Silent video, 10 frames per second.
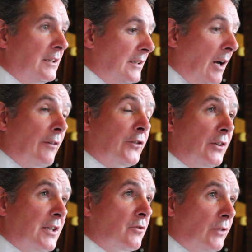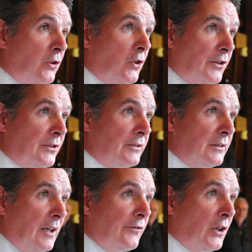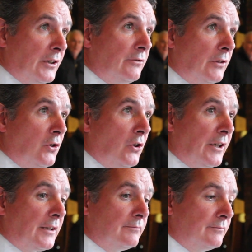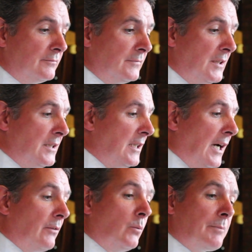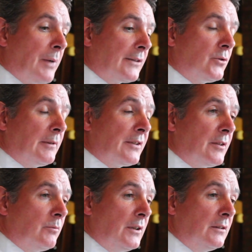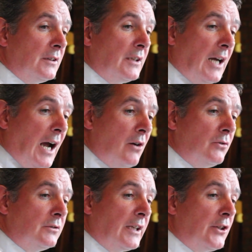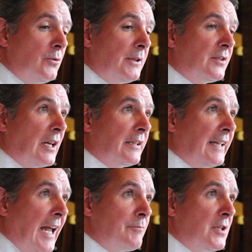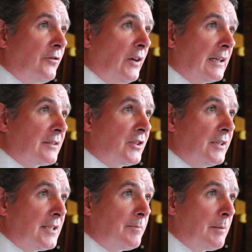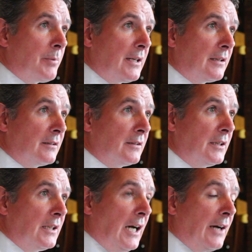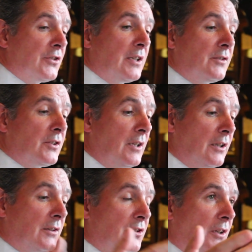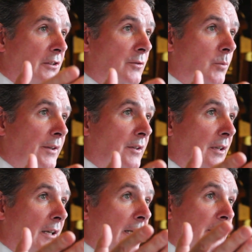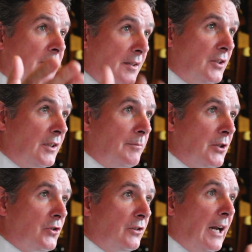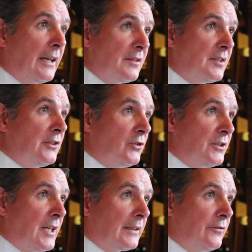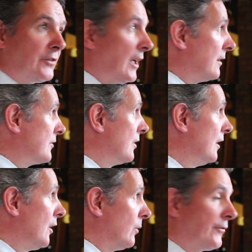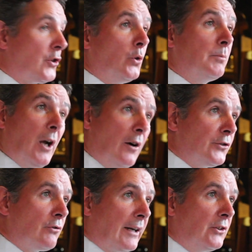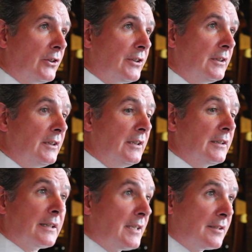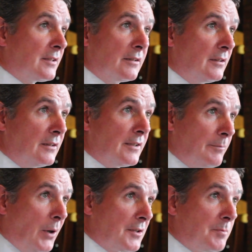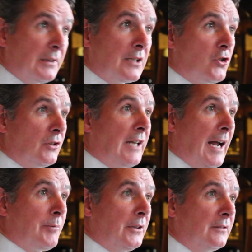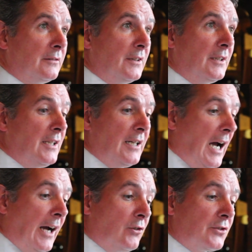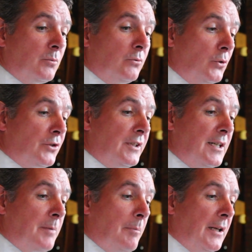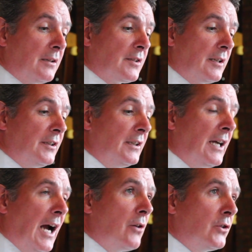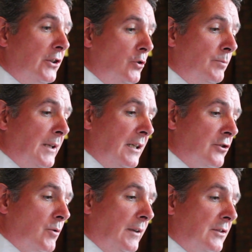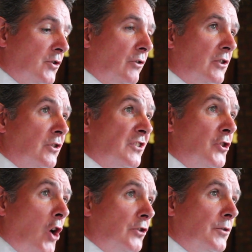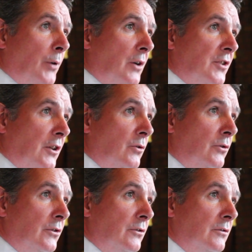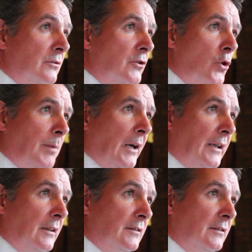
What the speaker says: Now, I've got this recorded. I've got it in a recording. I went back to him and I said, well, how can you be sending empty files to the DPP? I've since consulted with an assistant commissioner and a senior detective of guards who have told me off the record that this is impossible, this shouldn't happen. I also wrote to the DPP and said, how can you be issuing instructions not to prosecute nobody?